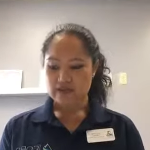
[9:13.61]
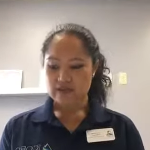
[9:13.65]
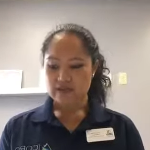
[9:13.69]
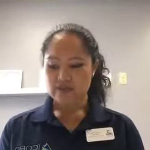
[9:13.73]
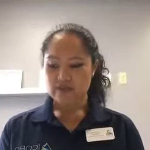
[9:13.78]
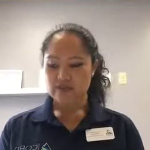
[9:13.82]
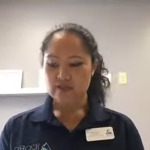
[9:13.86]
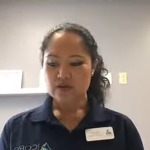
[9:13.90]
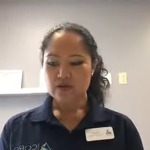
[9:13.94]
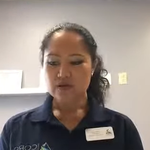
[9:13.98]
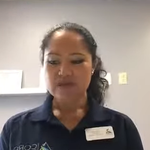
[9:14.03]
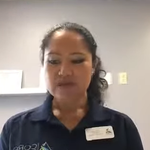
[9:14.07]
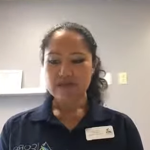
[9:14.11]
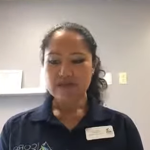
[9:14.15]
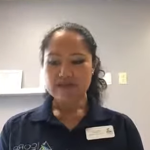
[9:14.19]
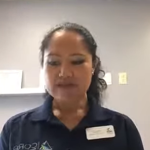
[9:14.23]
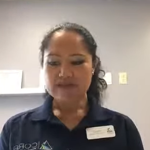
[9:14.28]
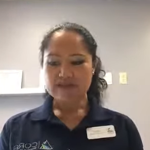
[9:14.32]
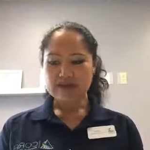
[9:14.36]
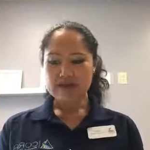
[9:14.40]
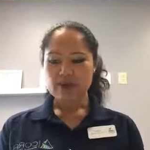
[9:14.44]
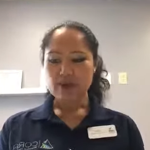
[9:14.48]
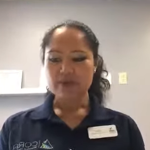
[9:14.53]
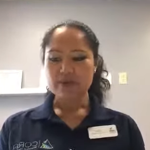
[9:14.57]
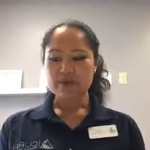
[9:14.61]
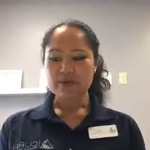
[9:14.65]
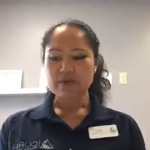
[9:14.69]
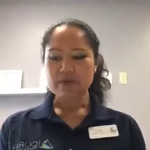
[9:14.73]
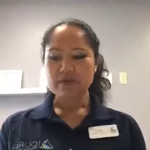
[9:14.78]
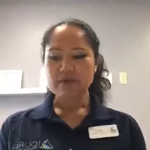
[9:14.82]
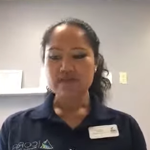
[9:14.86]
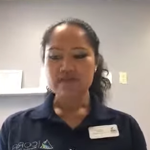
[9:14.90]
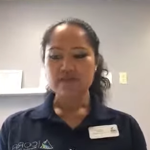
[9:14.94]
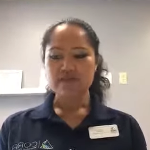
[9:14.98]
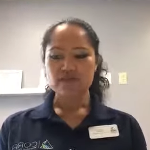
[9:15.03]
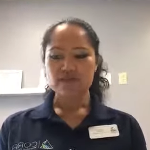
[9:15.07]
So heat
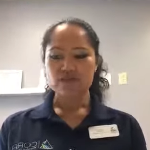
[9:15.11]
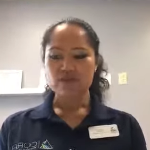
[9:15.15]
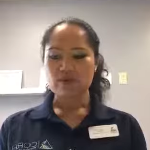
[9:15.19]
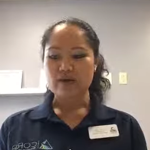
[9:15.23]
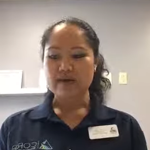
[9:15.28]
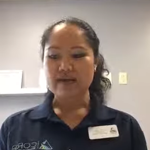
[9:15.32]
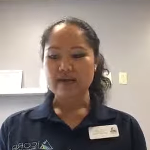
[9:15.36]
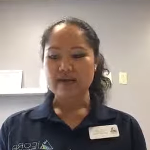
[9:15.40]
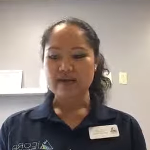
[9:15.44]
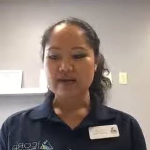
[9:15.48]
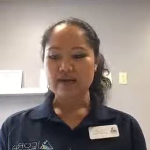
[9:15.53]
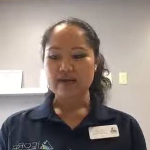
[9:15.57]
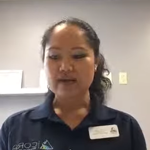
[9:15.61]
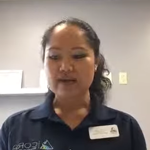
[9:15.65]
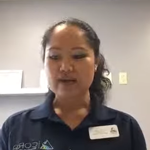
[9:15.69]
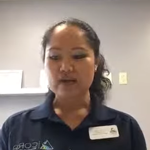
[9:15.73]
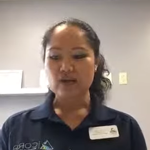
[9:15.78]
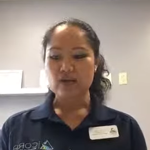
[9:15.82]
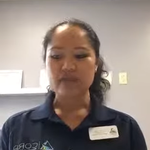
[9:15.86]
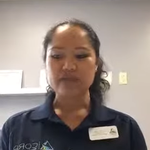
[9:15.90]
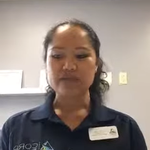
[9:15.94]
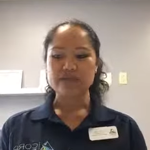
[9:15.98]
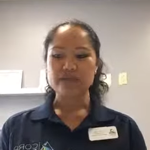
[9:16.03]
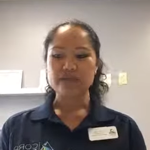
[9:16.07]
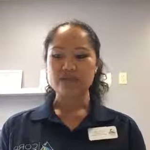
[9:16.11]
therapy is great at helping